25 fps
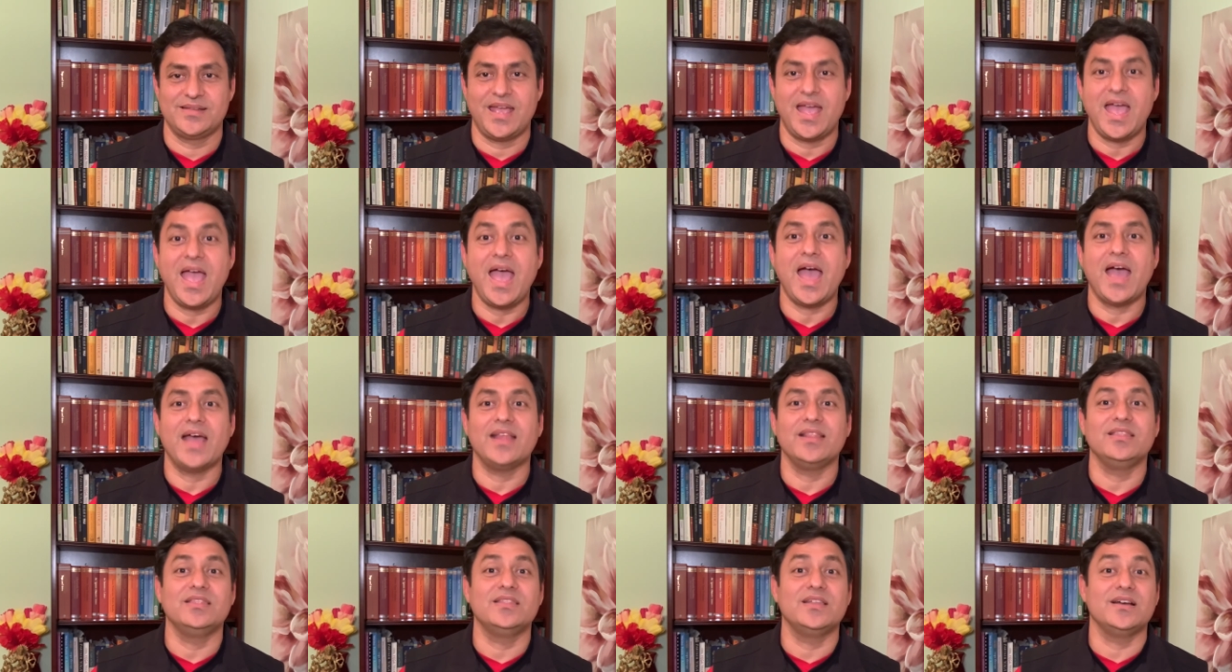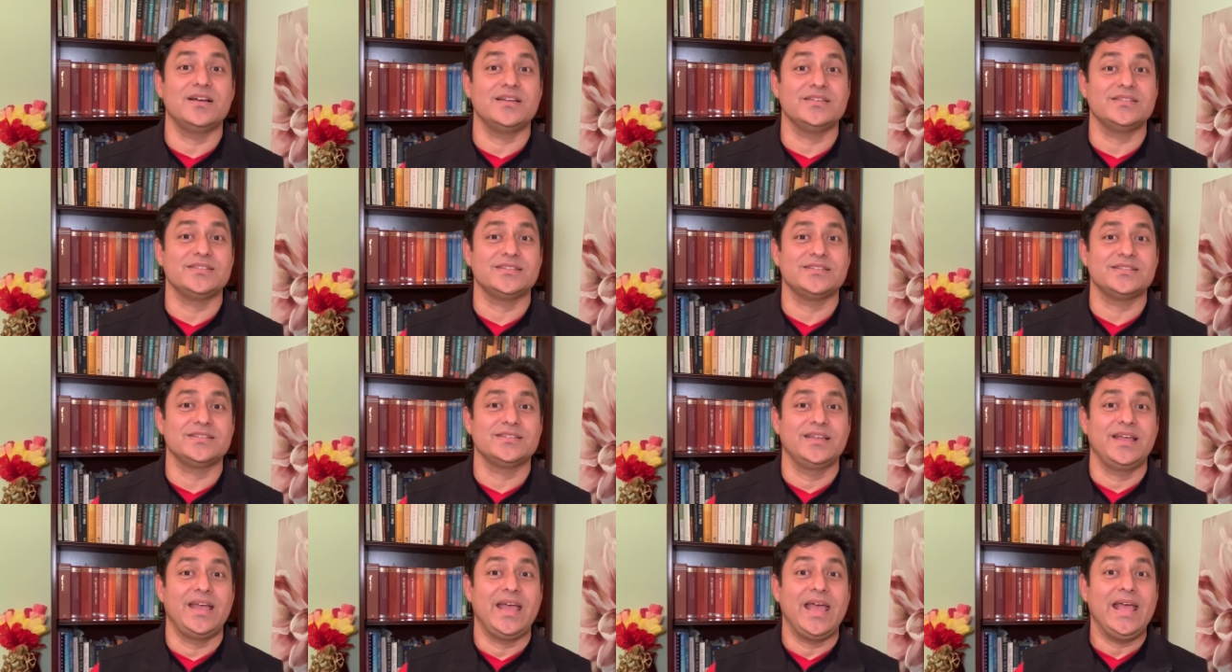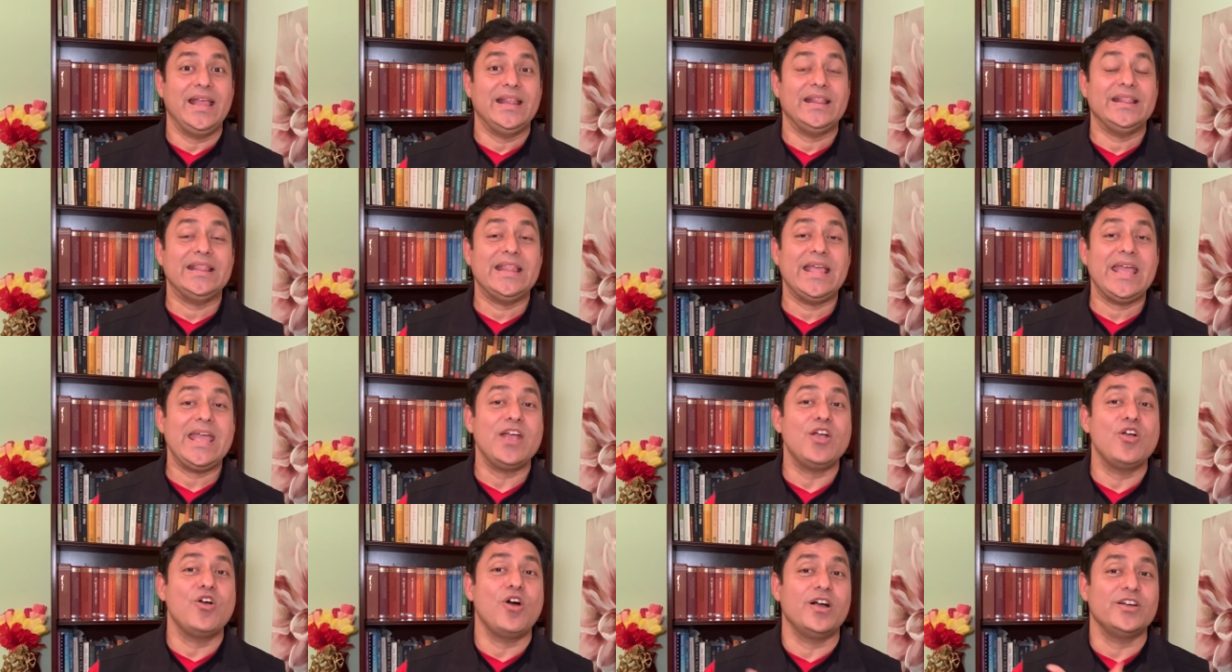And thus they
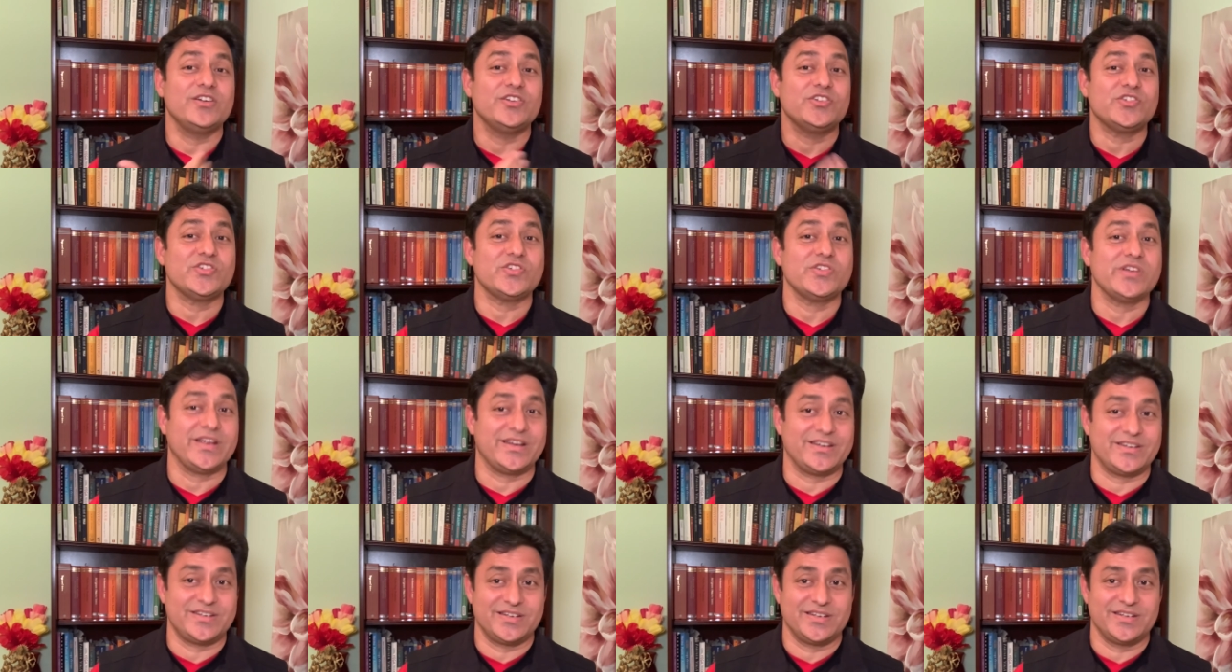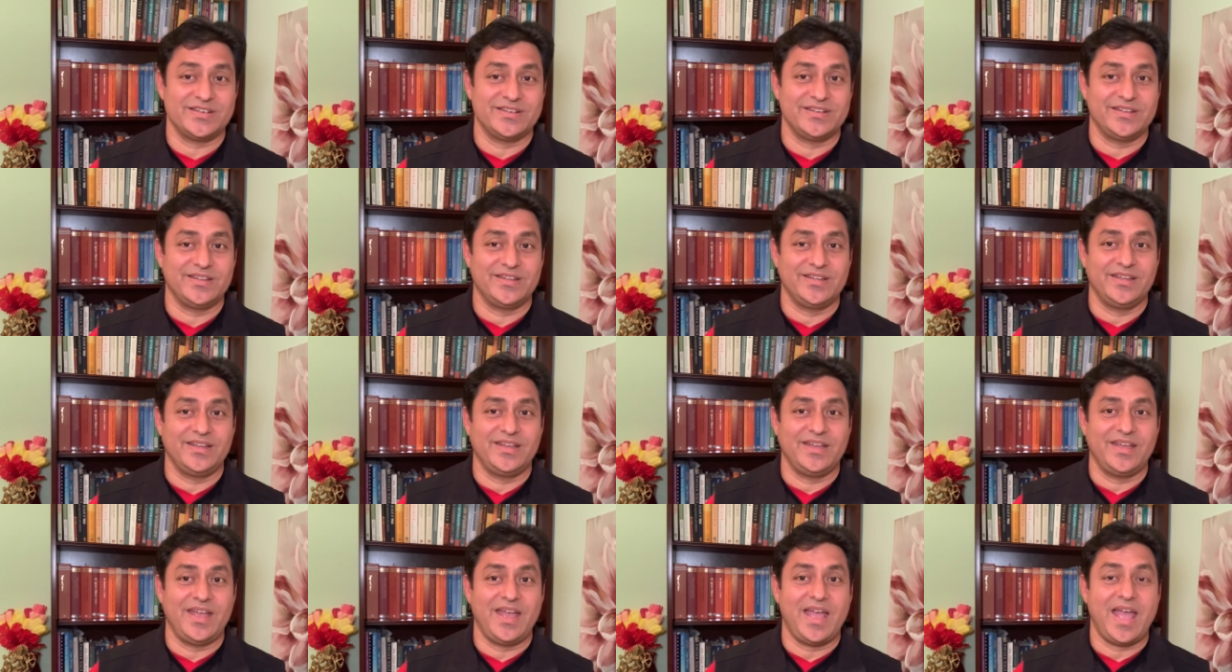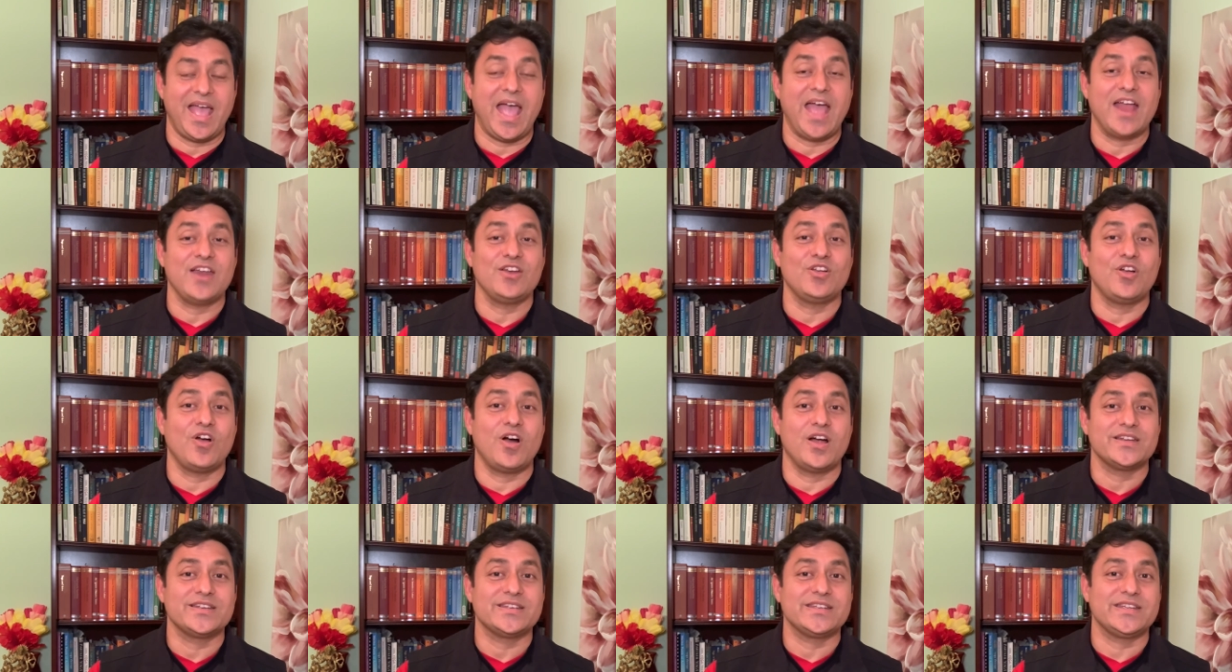got tricked and
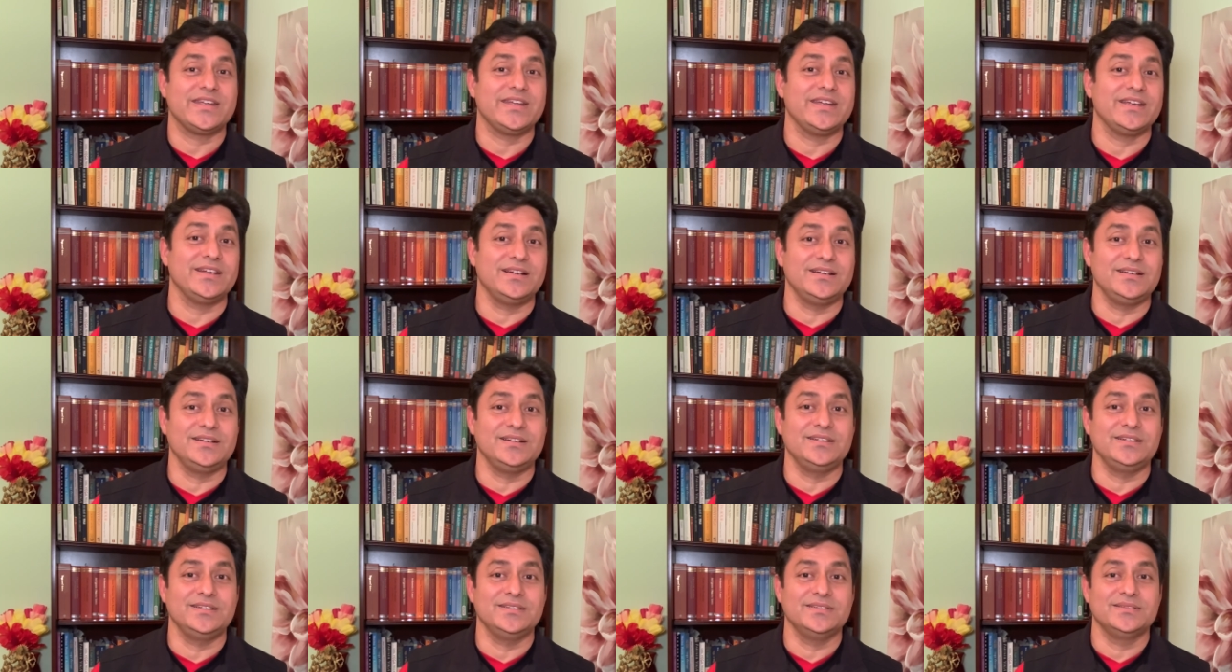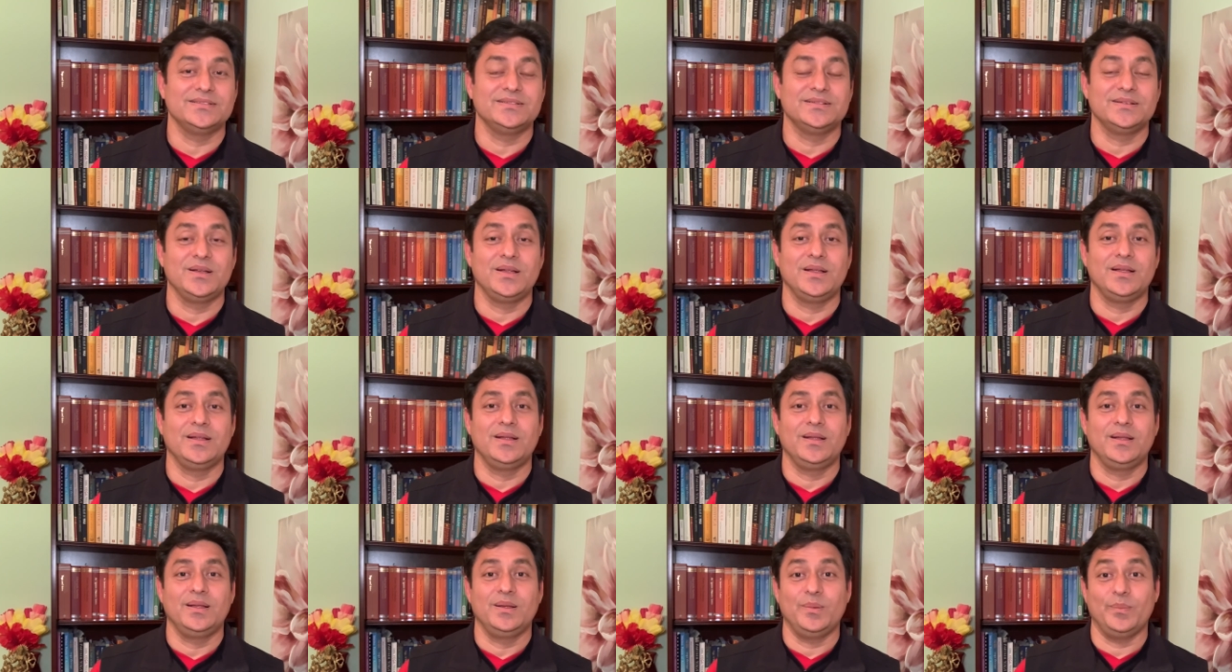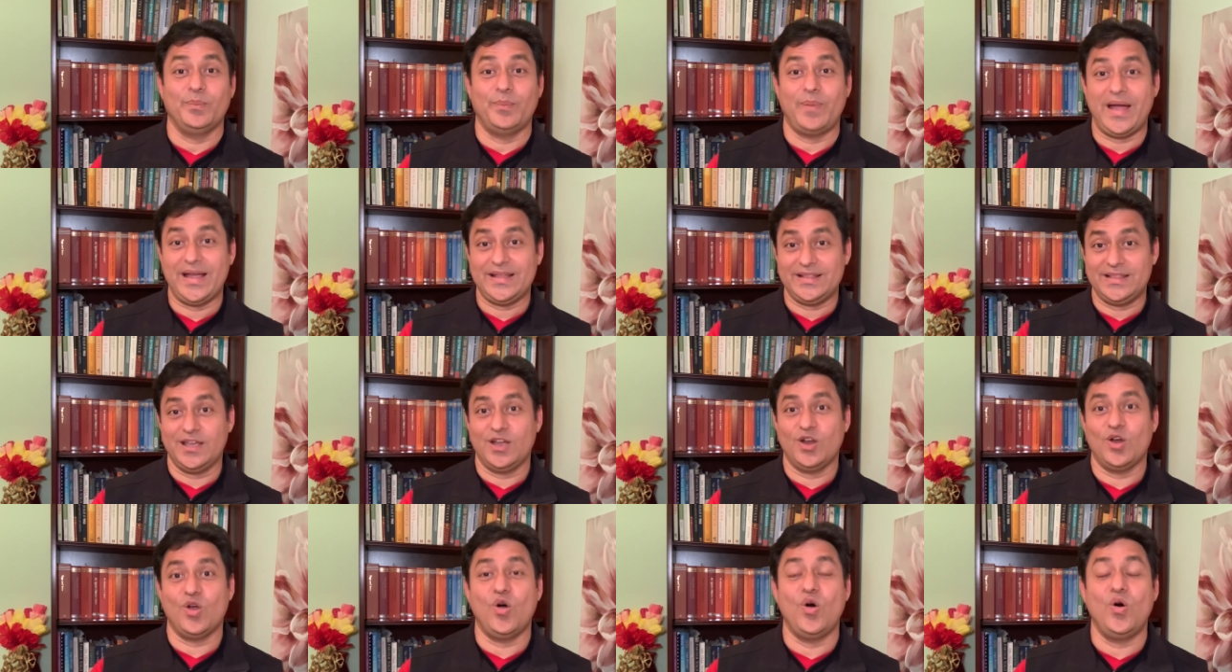got killed by
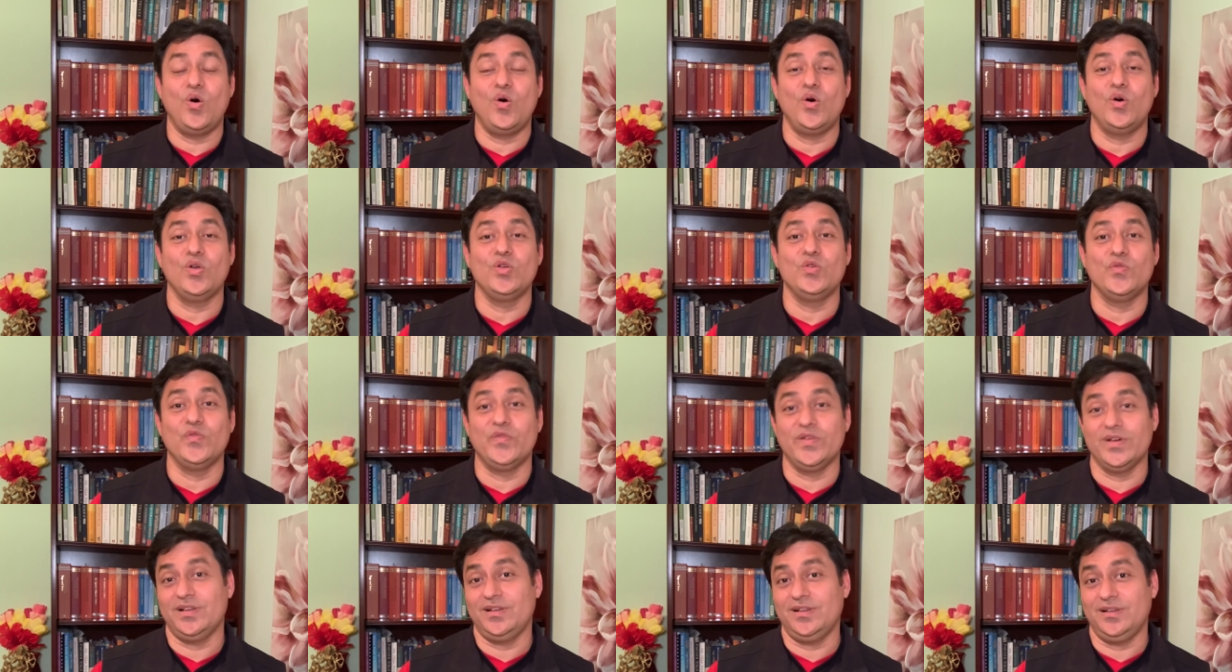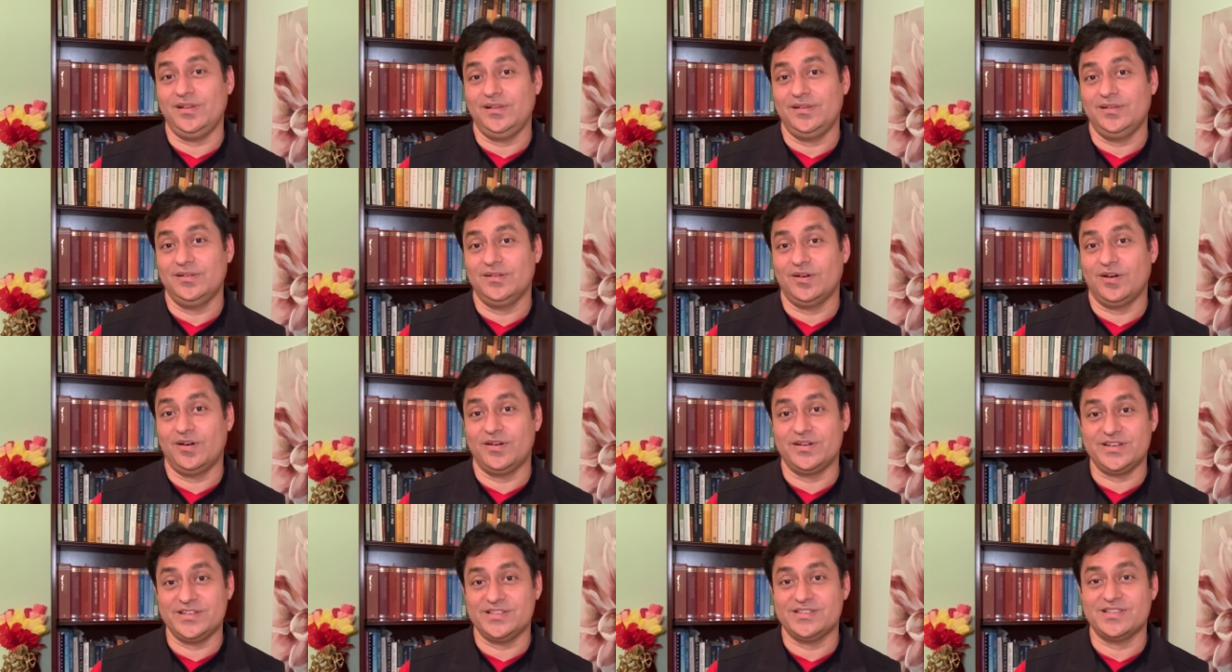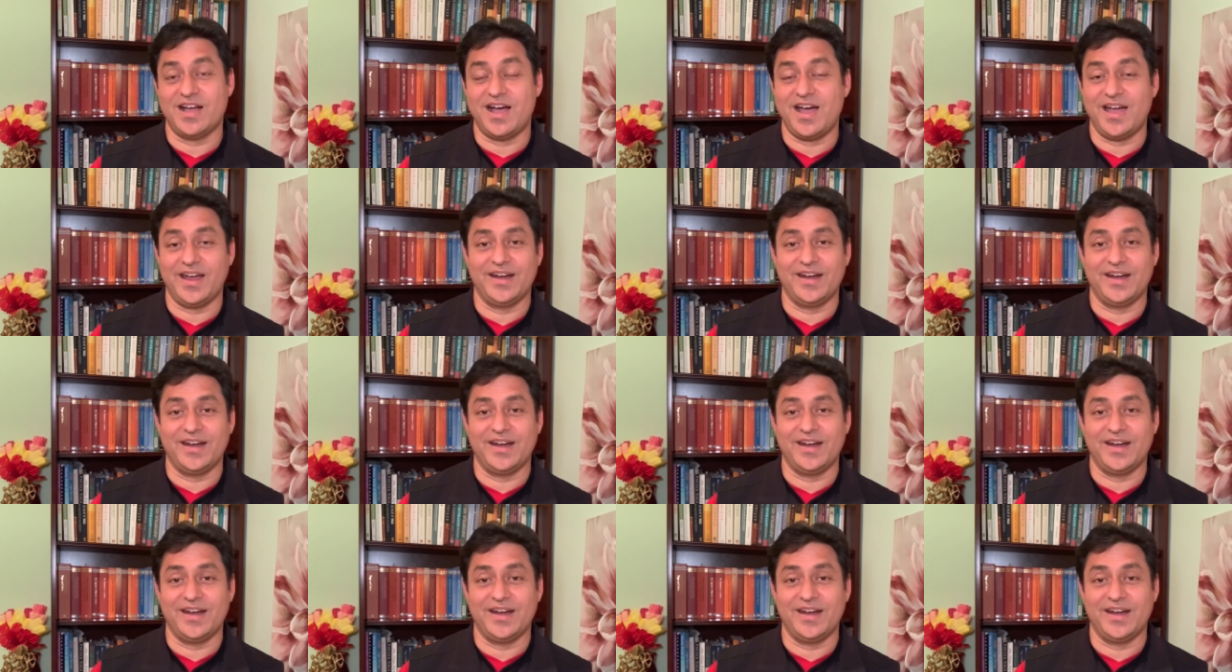their own will or desire.